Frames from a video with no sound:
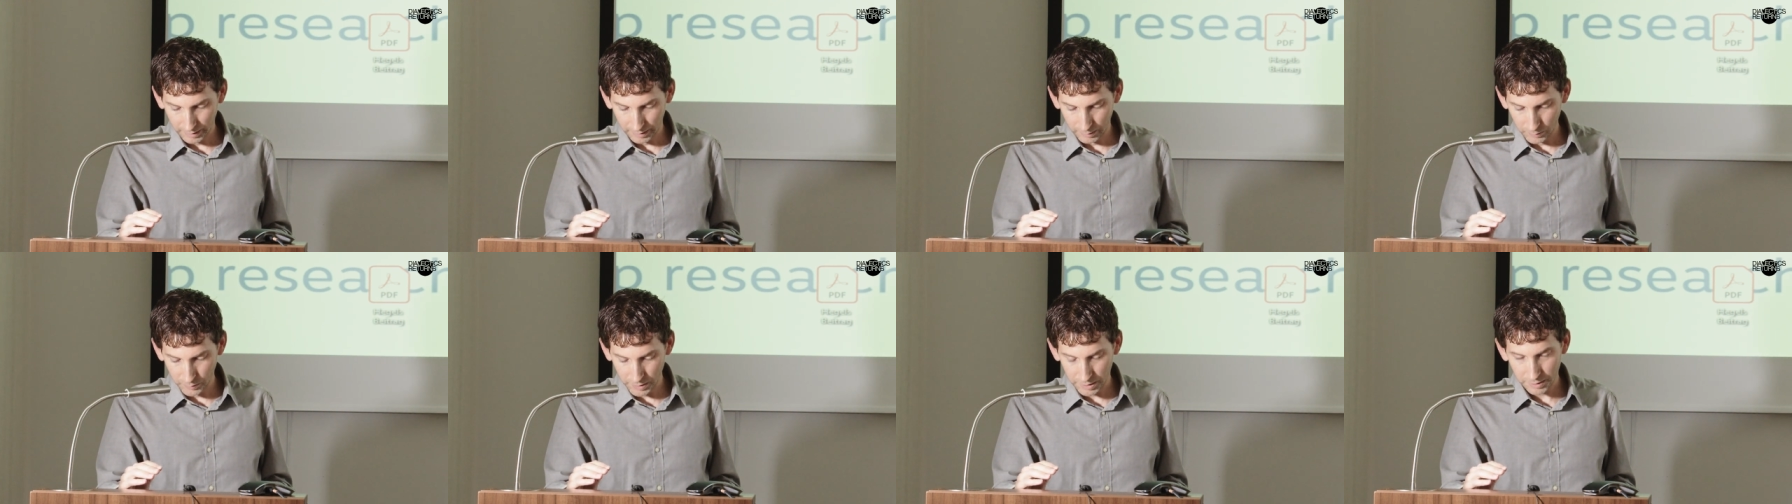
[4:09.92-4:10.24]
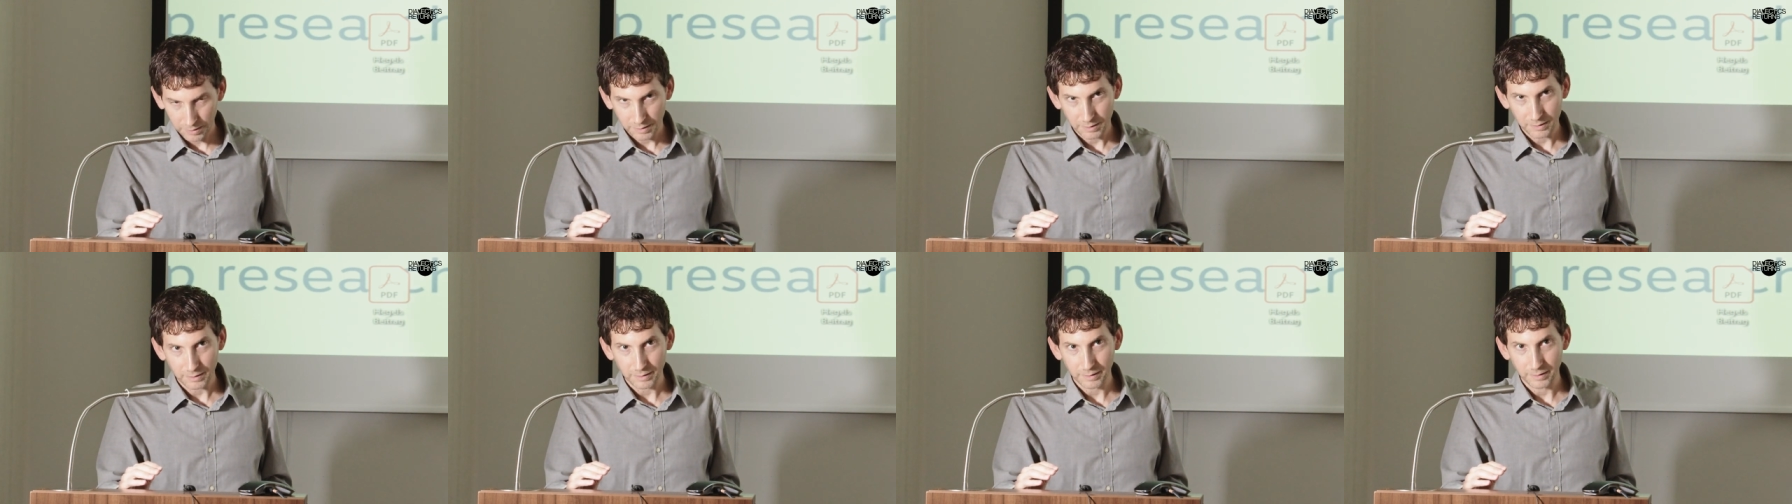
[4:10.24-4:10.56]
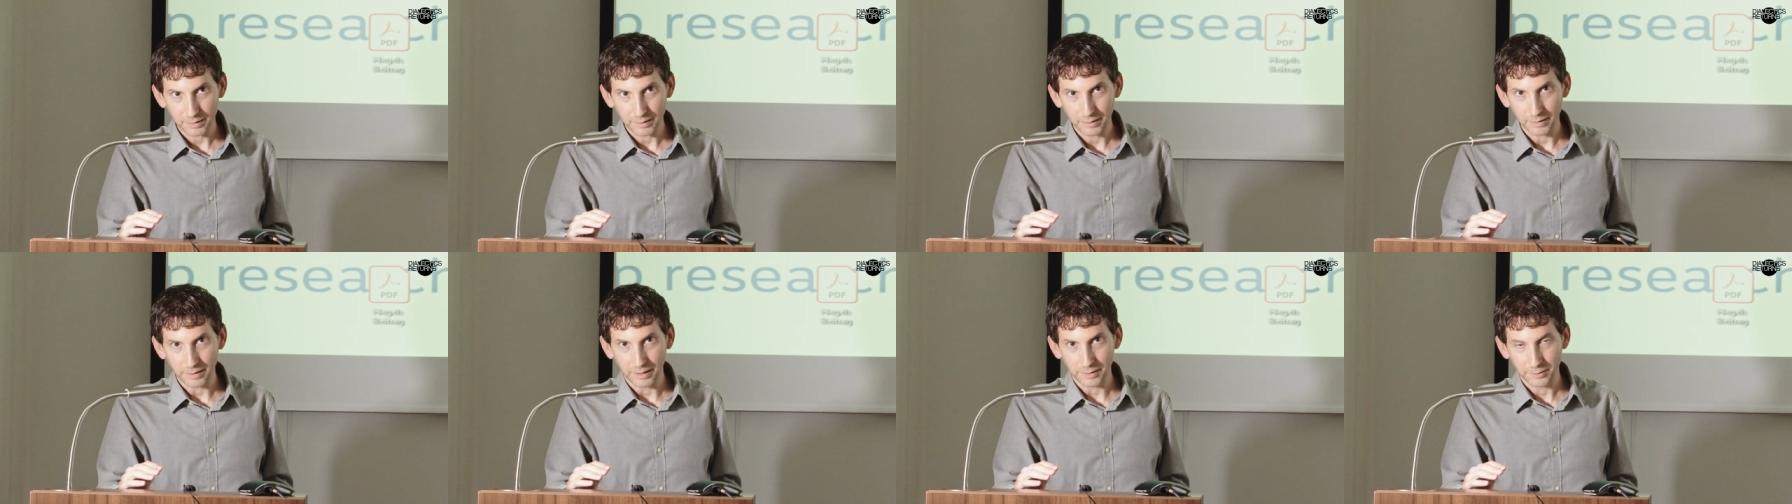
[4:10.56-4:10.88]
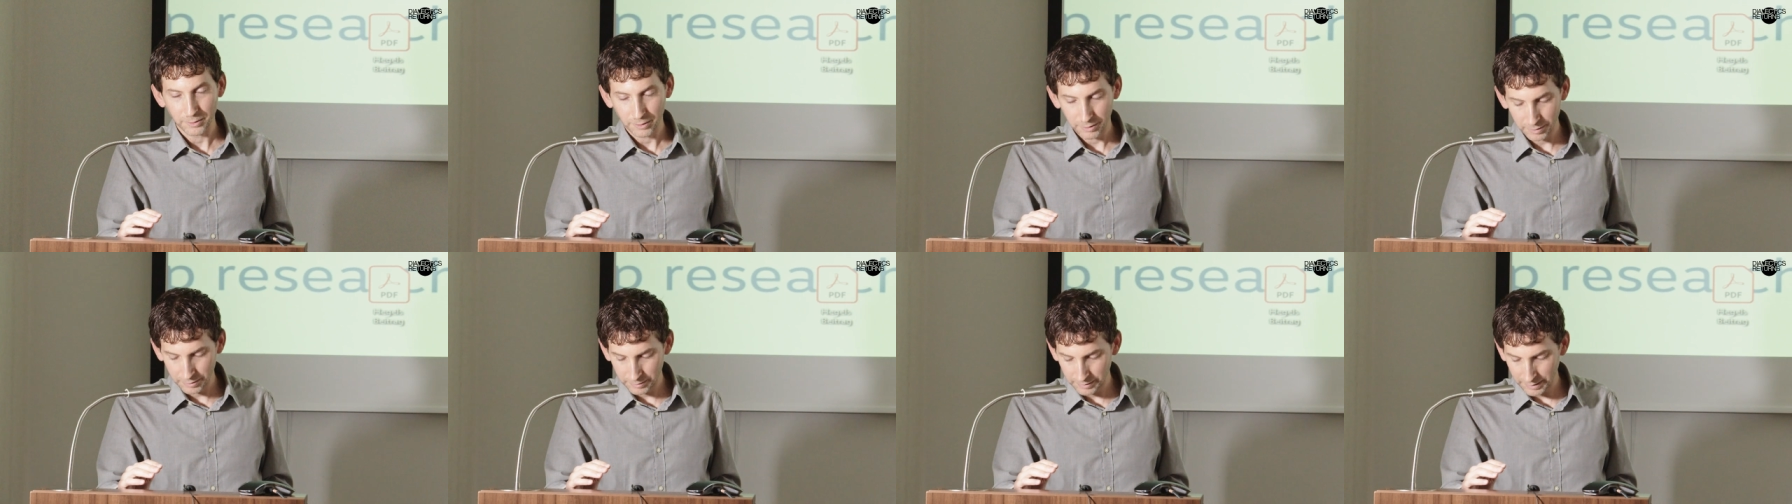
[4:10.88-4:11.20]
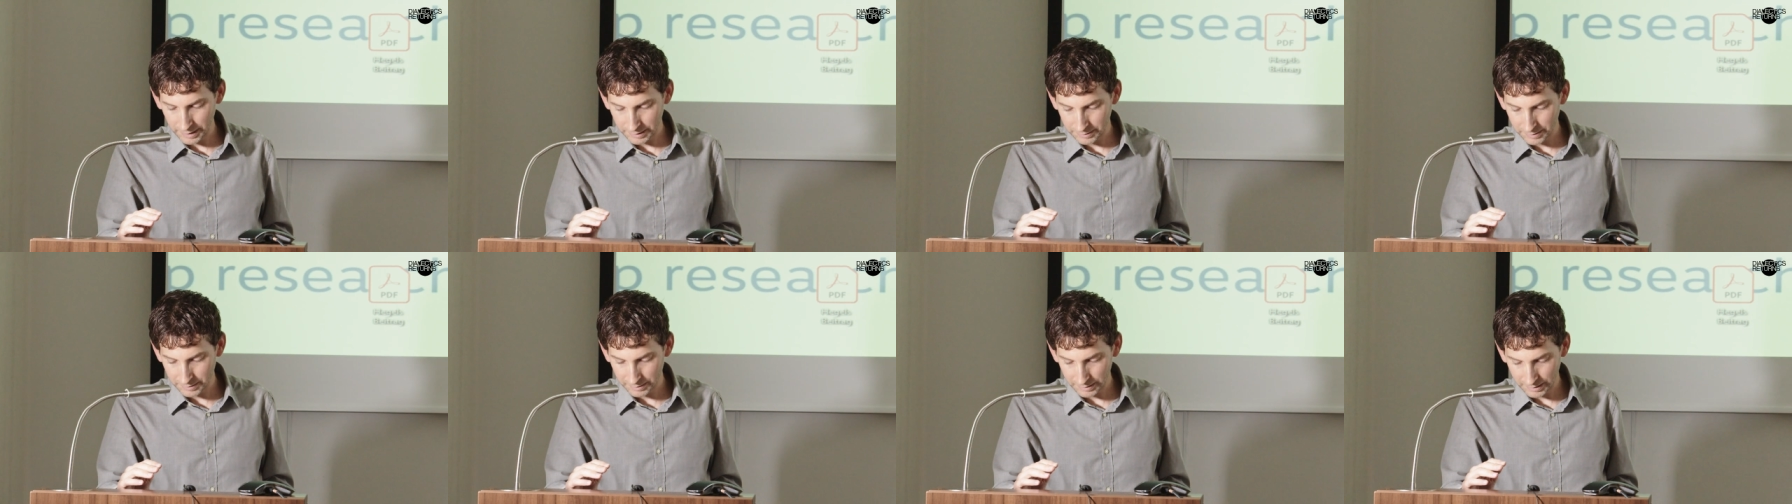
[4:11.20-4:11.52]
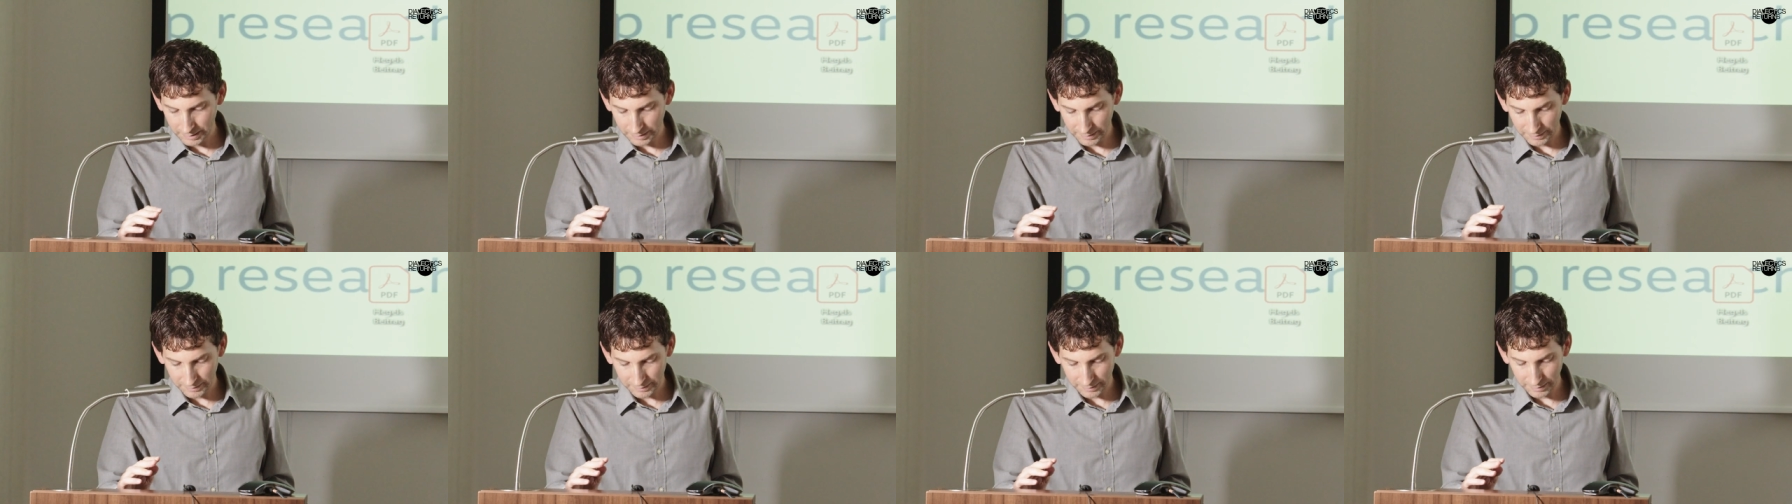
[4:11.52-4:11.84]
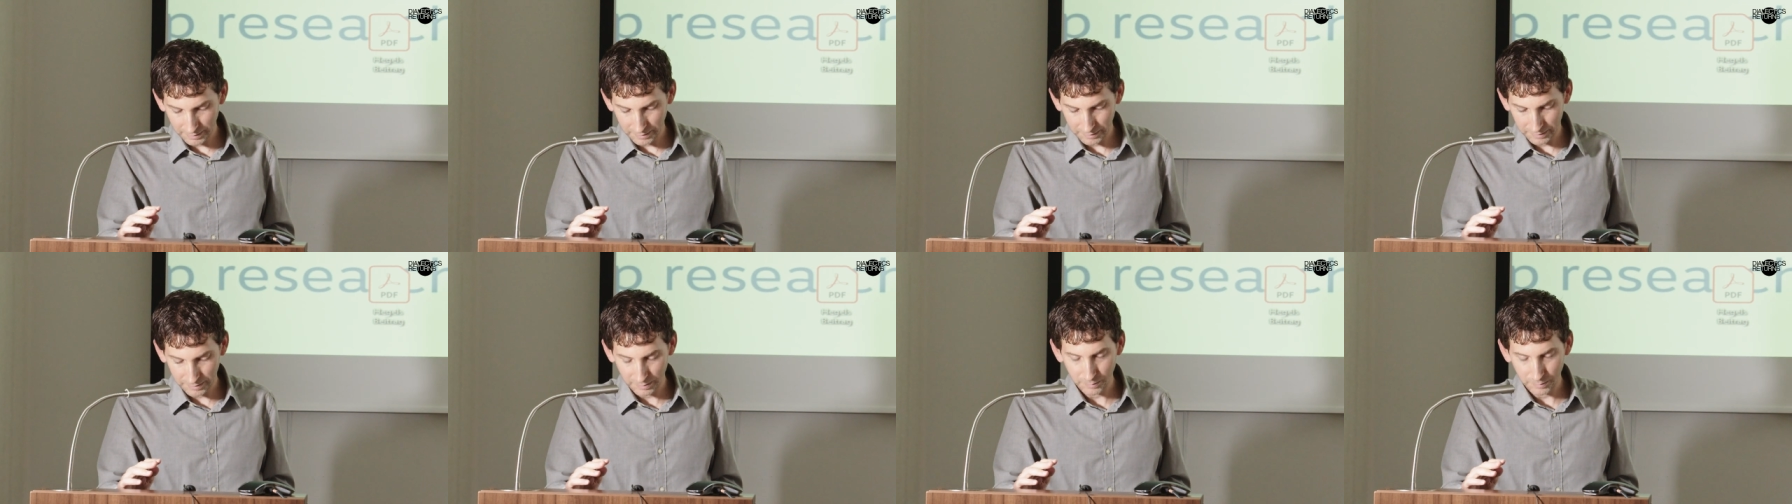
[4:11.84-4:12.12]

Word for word: which Adorno actually considered